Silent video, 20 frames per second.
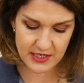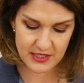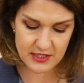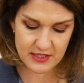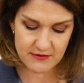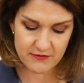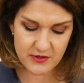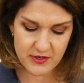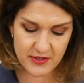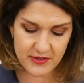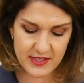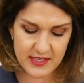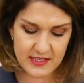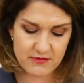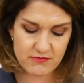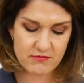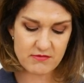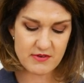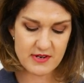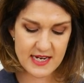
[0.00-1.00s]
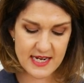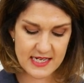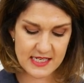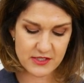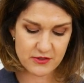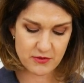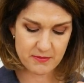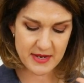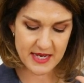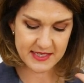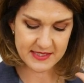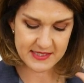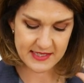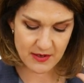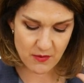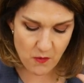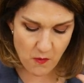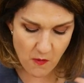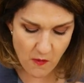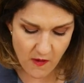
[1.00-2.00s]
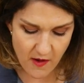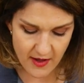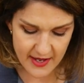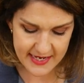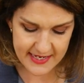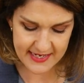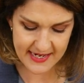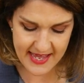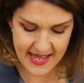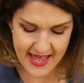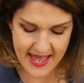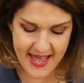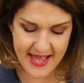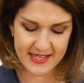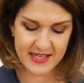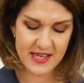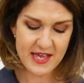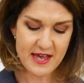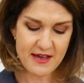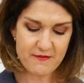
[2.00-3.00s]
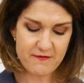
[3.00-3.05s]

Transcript: is you've got these really dramatic wide leg,